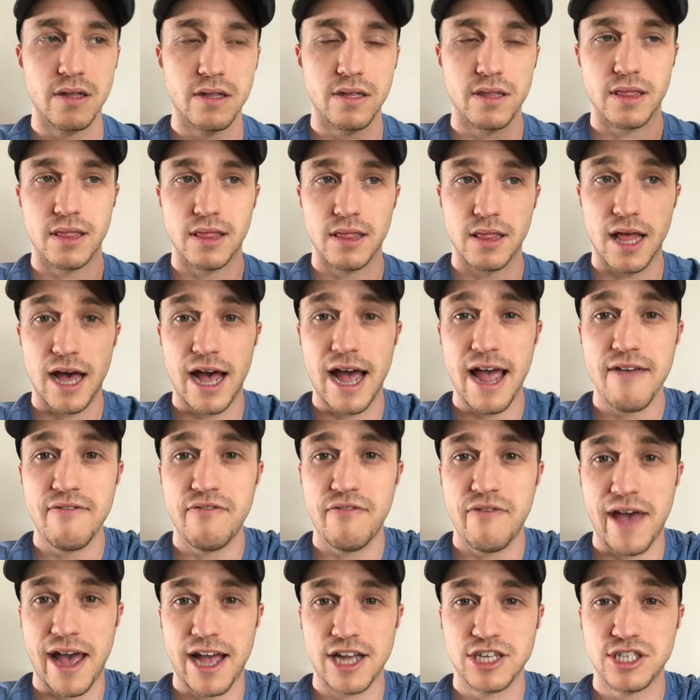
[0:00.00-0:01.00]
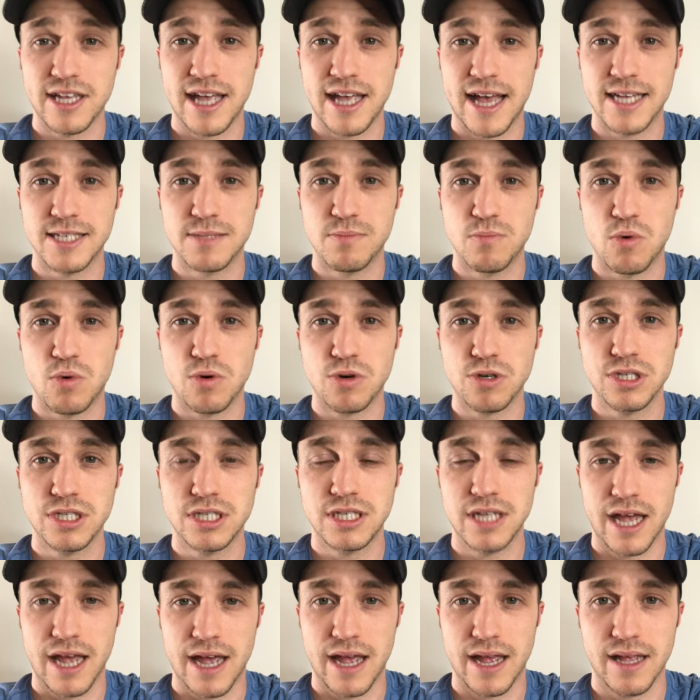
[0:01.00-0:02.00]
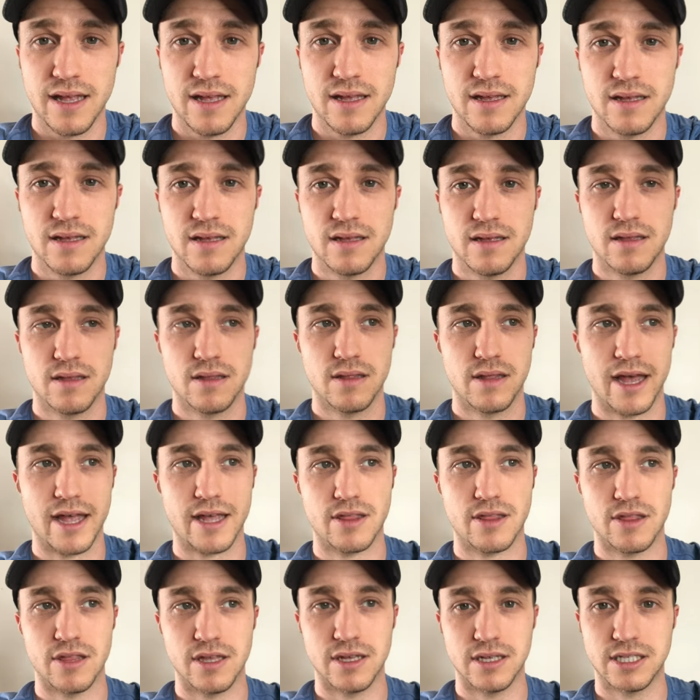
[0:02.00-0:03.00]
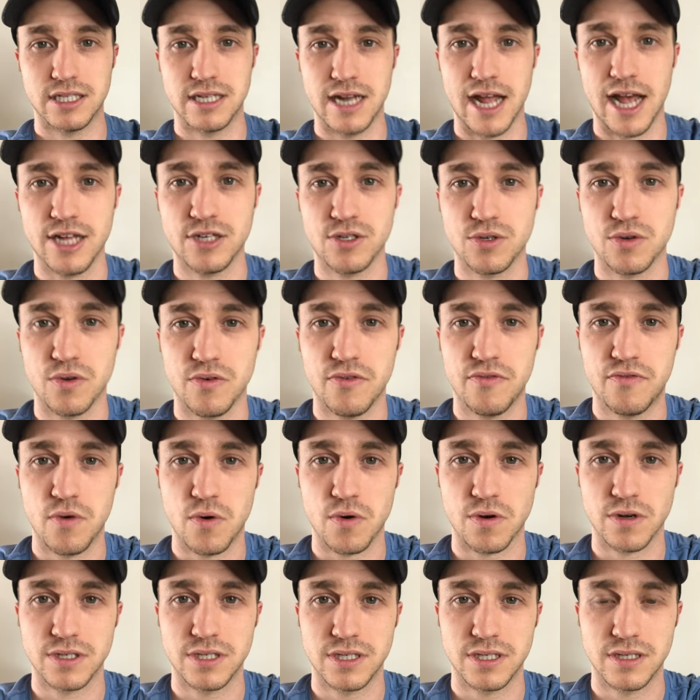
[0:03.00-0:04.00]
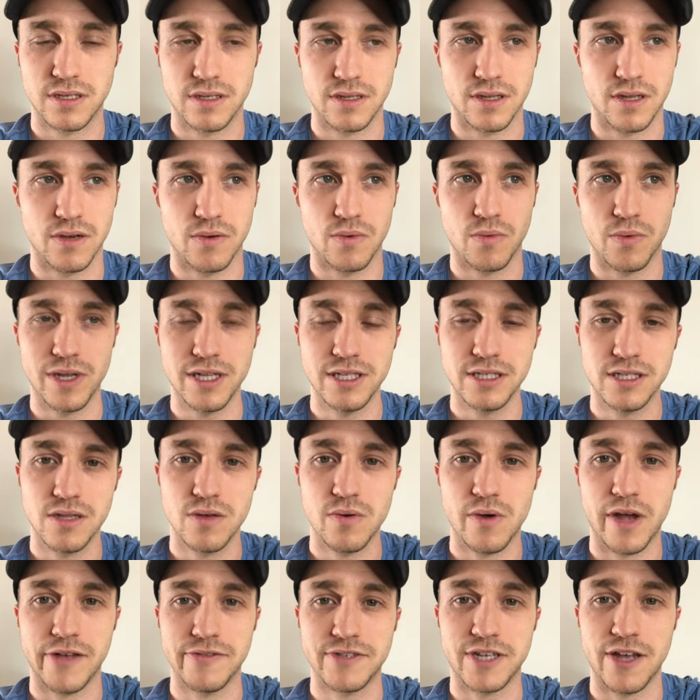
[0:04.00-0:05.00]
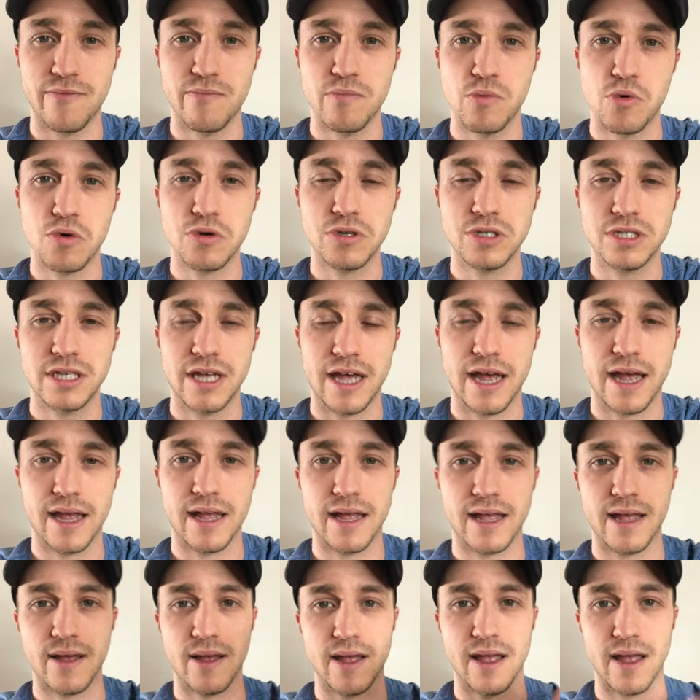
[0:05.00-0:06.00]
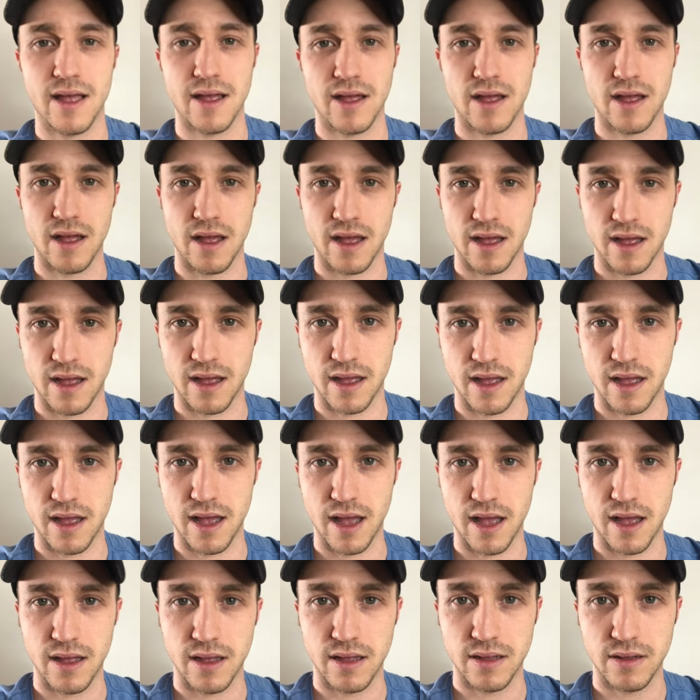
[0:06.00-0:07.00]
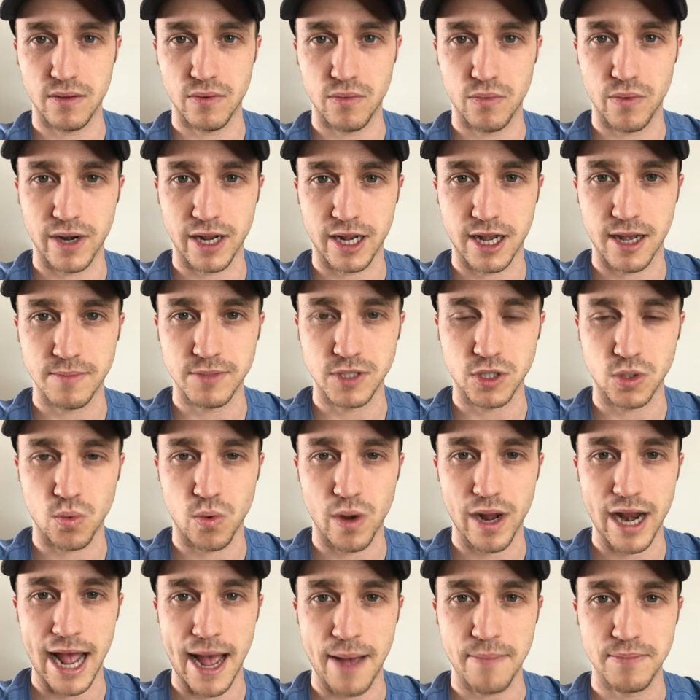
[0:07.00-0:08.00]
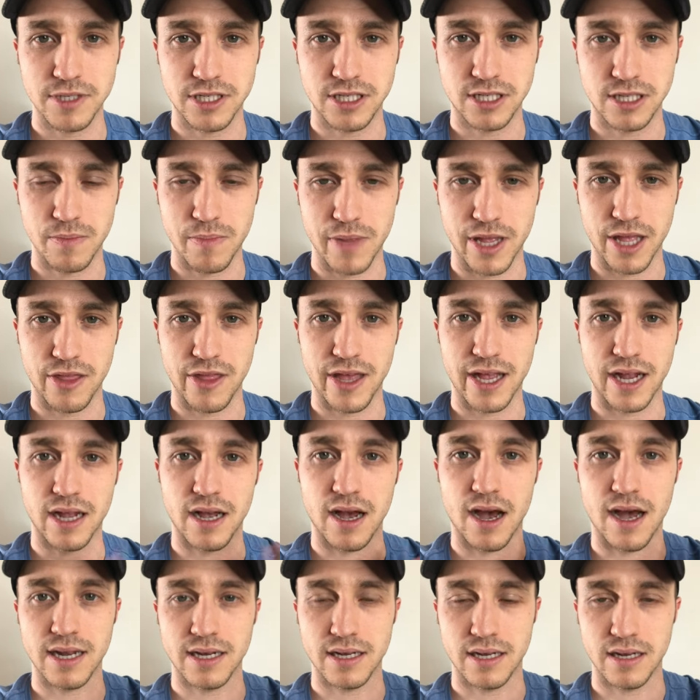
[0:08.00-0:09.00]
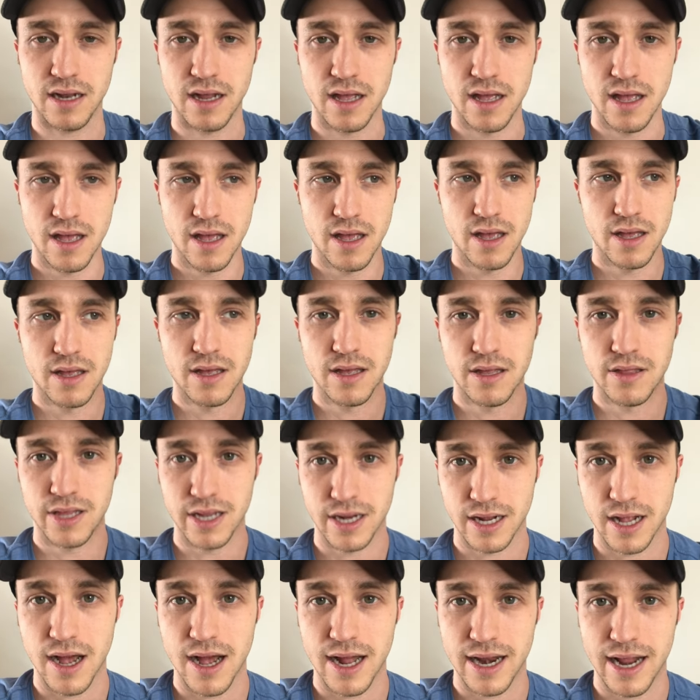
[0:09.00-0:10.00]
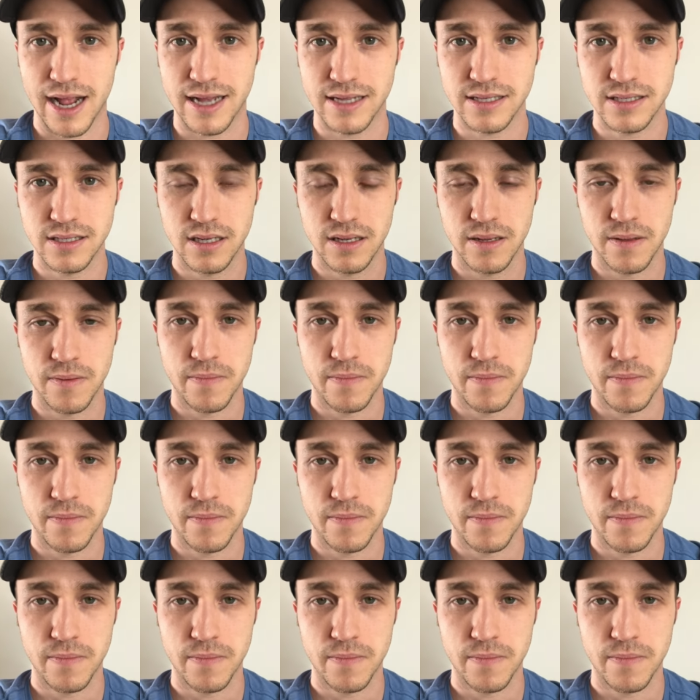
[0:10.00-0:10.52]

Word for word: life actually has more say like this natural force the winds and the waves have more say when it comes to what happens to me than god than God has.